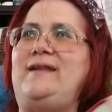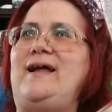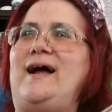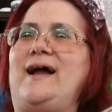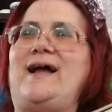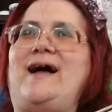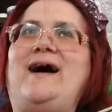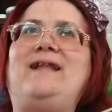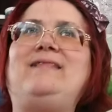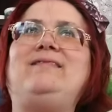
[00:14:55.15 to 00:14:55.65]

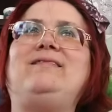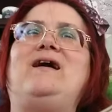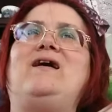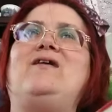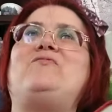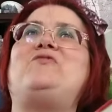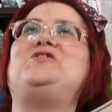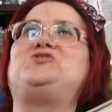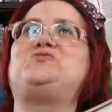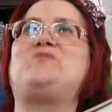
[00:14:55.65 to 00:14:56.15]
Like, I
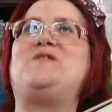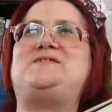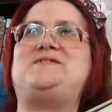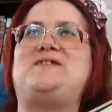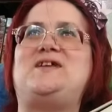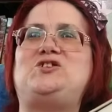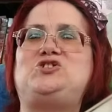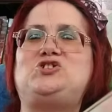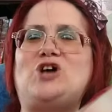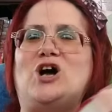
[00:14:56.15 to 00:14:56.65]
love the twists
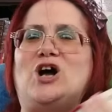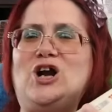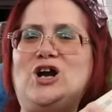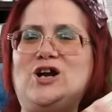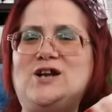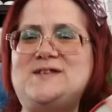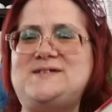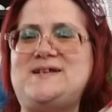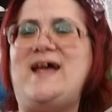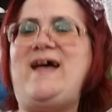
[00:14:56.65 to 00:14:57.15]
and
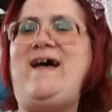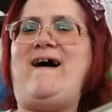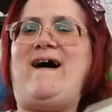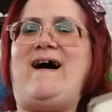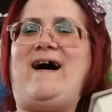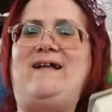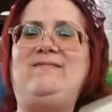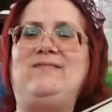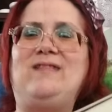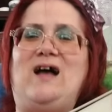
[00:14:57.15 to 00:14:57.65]
turns,
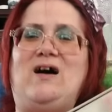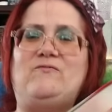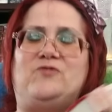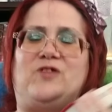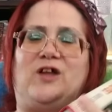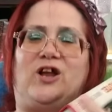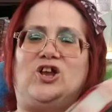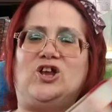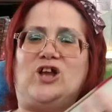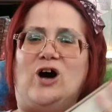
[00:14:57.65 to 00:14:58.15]
I love the
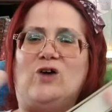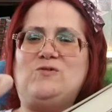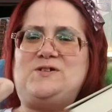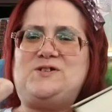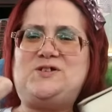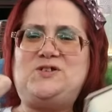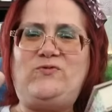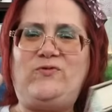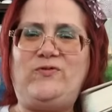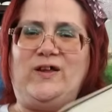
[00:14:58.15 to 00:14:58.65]

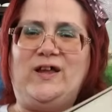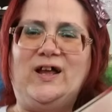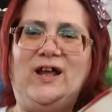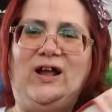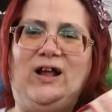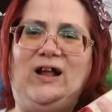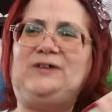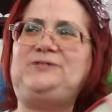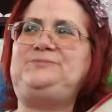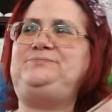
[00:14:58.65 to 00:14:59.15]
ghost
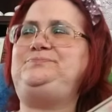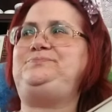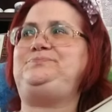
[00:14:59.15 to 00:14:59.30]
feel.